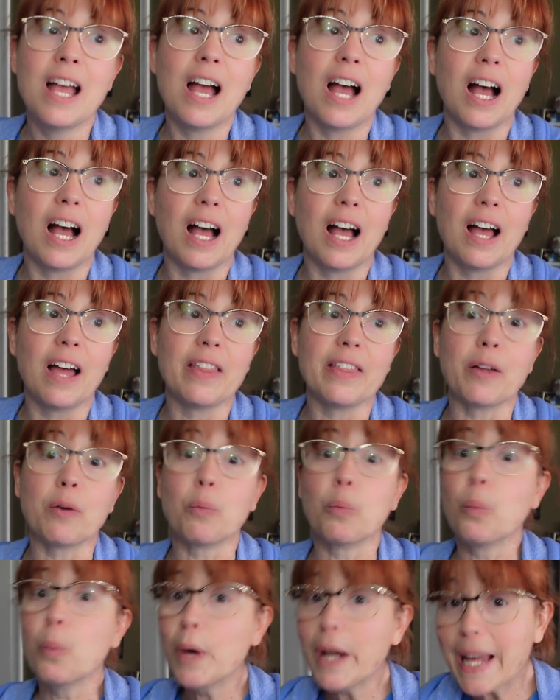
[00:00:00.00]
that
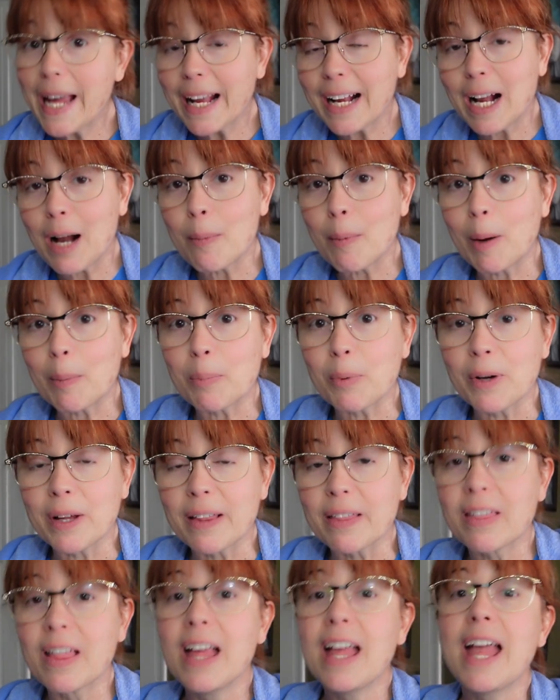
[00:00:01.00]
we had come up
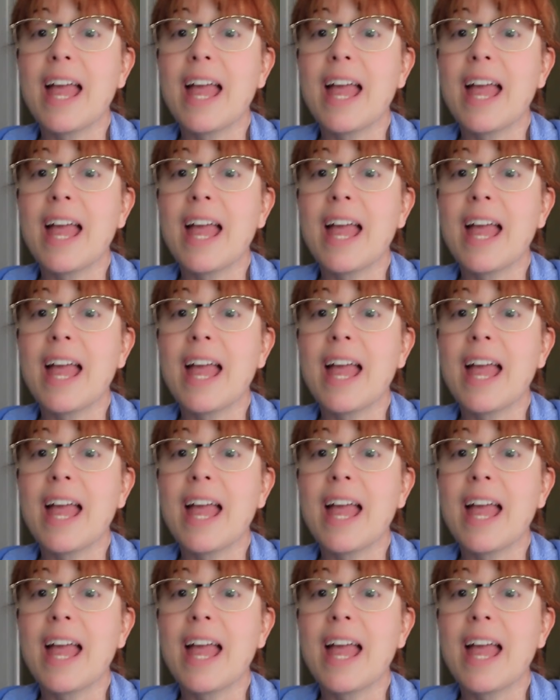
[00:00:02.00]
with.